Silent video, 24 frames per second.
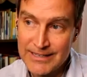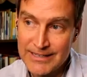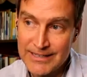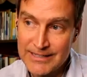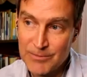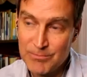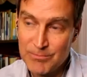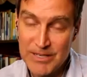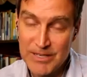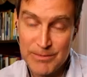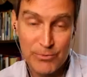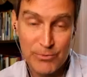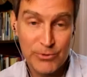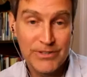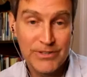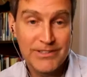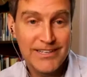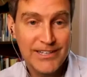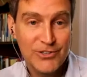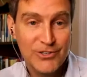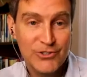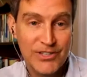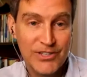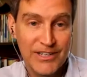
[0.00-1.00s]
to people in
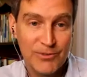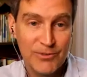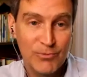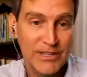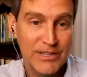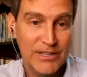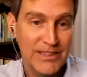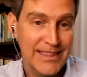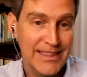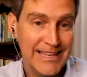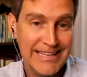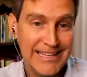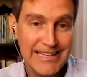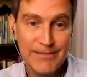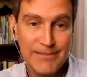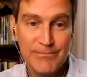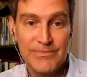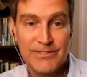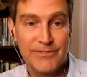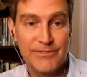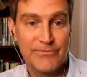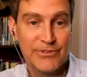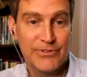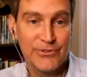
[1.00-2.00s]
teaching what
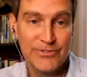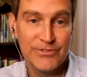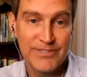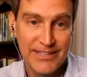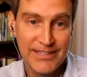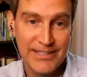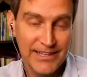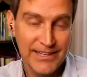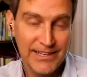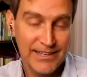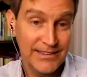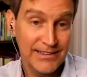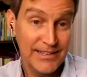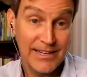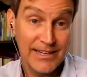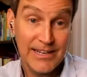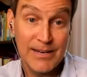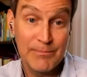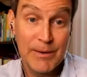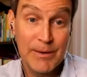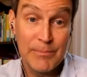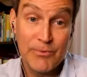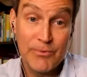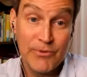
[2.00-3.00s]
themes if there's any that
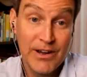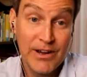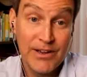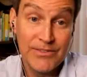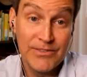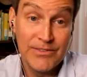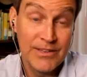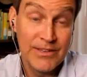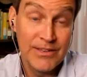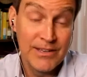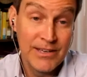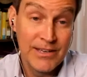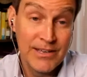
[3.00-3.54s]
come up around